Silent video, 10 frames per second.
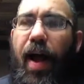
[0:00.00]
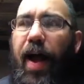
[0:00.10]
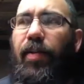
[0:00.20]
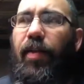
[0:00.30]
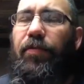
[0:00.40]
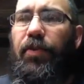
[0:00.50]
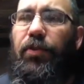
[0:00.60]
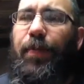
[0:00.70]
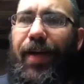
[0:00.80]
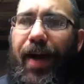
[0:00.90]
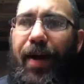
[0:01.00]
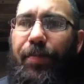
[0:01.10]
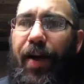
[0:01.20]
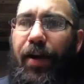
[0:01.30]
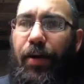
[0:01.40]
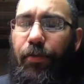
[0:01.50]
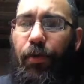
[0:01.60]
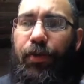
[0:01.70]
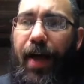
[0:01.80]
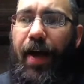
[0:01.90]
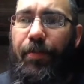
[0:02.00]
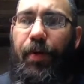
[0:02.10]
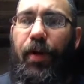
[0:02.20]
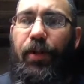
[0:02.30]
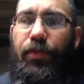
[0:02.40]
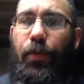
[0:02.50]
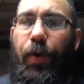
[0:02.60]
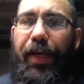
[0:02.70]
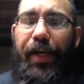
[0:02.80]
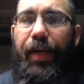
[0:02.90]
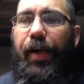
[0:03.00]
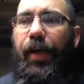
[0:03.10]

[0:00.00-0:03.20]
I love to use my unrolled cotton balls for wicking.